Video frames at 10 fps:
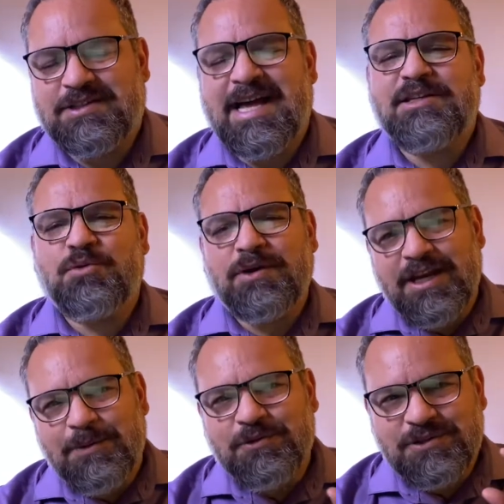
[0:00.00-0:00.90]
That's where
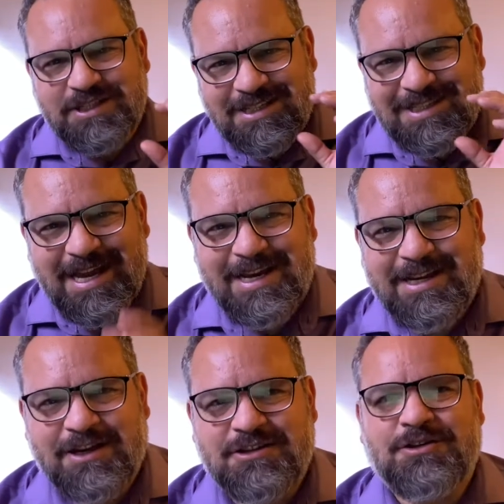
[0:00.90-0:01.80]
Hebrews is
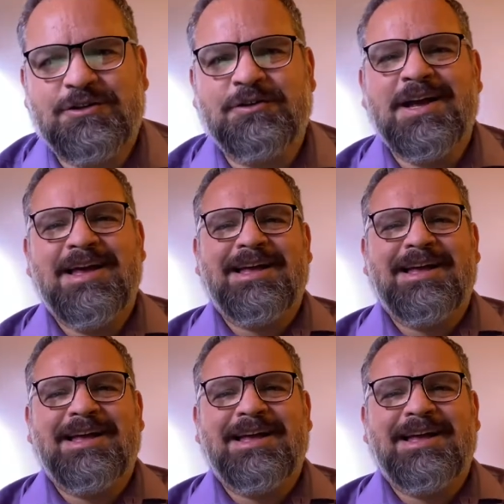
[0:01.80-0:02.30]
getting us to